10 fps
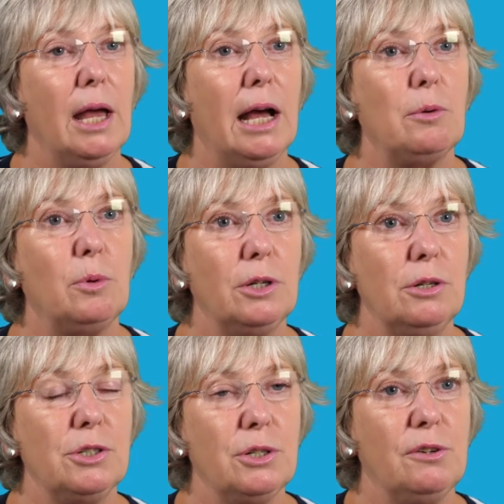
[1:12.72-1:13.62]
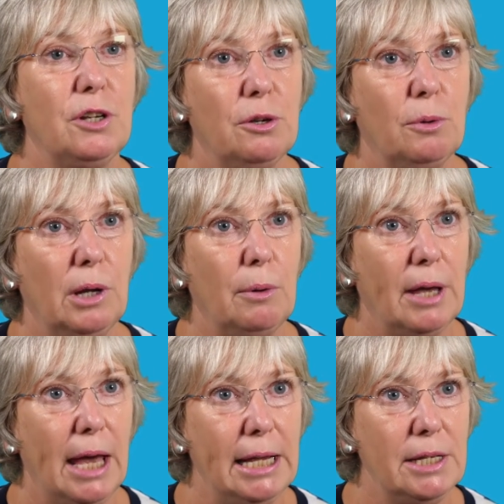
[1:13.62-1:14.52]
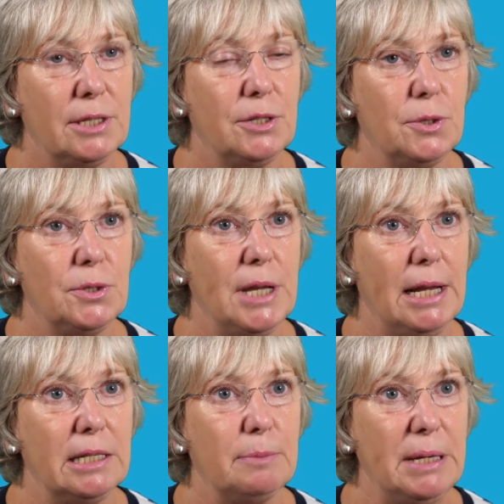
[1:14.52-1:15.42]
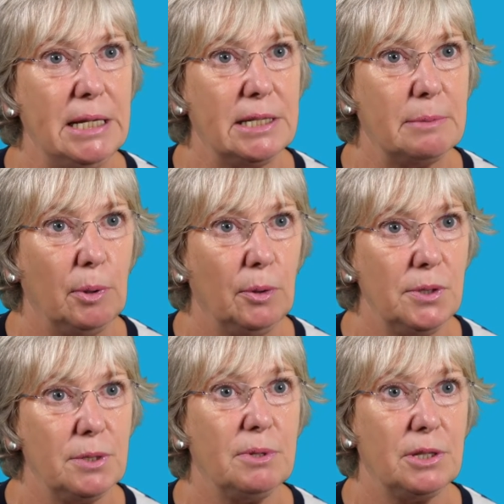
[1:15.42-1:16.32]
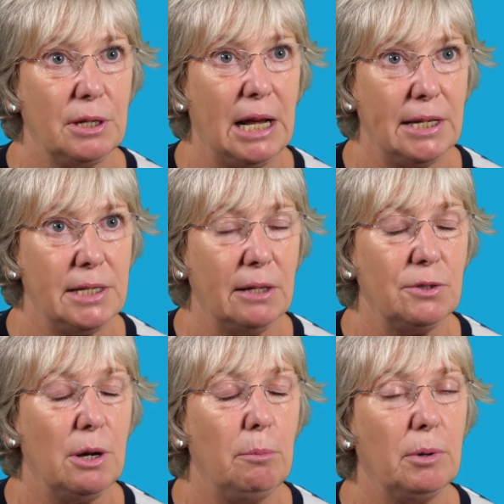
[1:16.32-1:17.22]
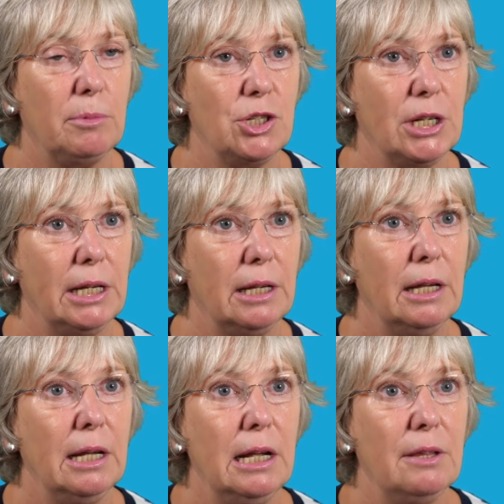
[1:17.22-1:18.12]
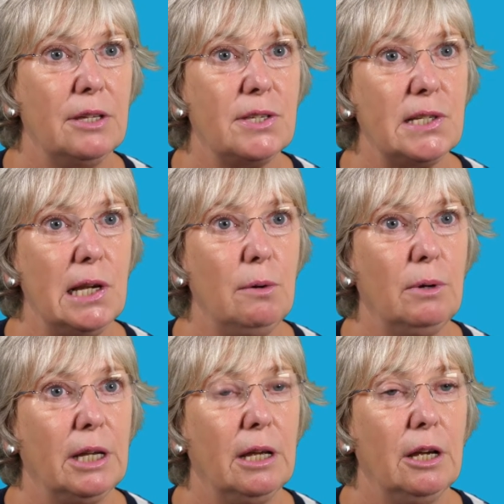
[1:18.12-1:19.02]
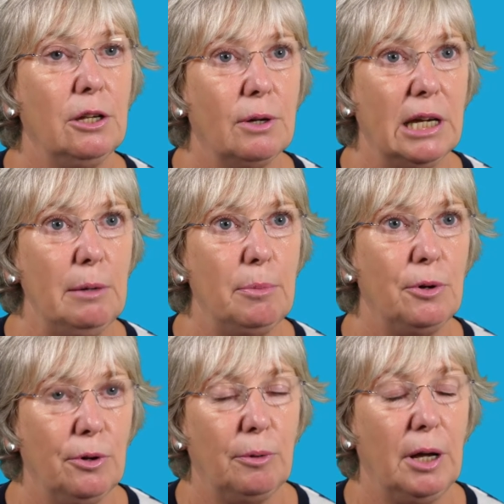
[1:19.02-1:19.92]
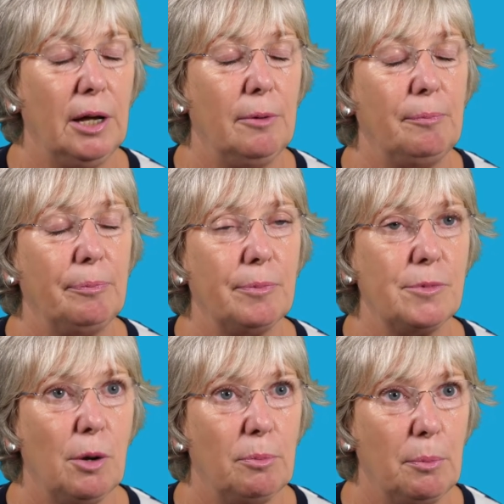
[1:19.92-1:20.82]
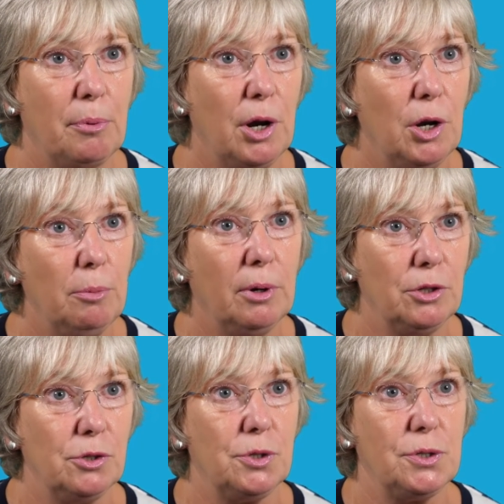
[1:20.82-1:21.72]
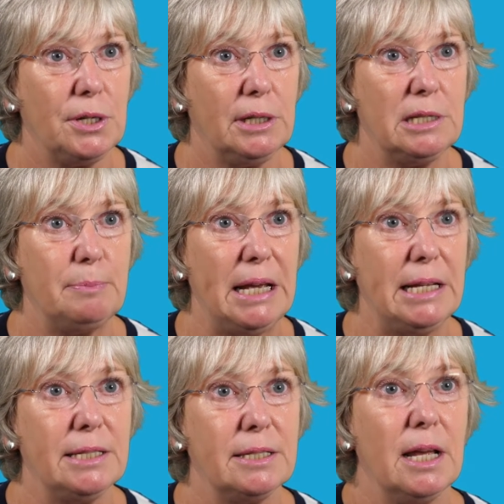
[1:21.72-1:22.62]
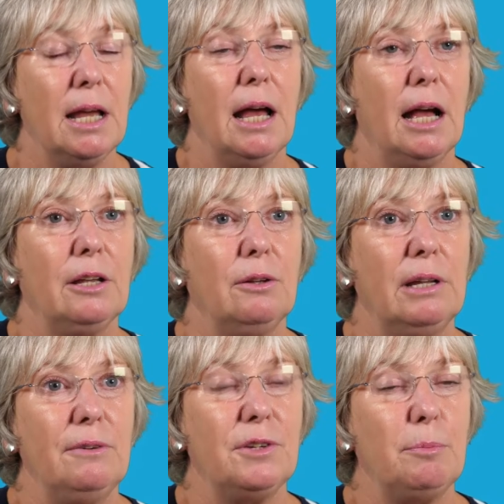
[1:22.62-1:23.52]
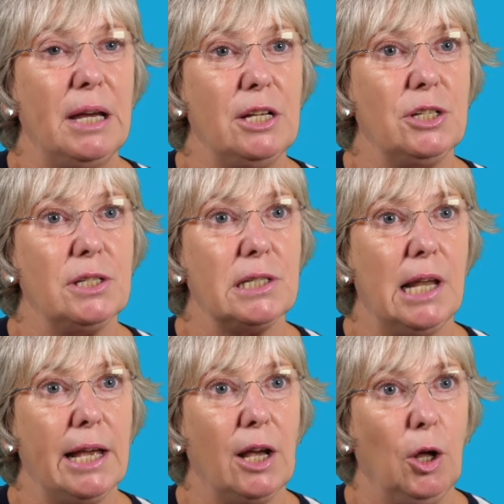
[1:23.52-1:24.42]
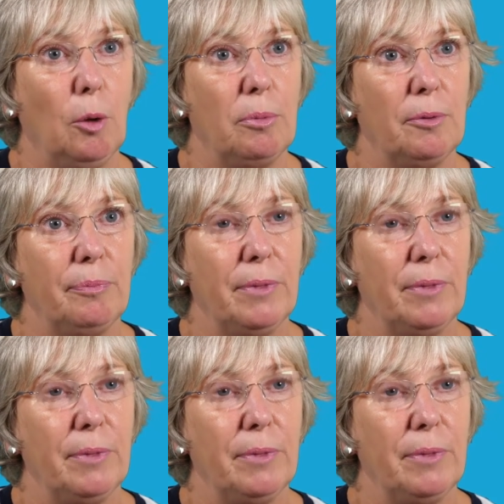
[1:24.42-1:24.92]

And what you do, you locate the dorsalis pedis pulse with a handheld Doppler machine. Then slowly you keep your Doppler probe on your dorsalis pedis and you lift the patient's leg up.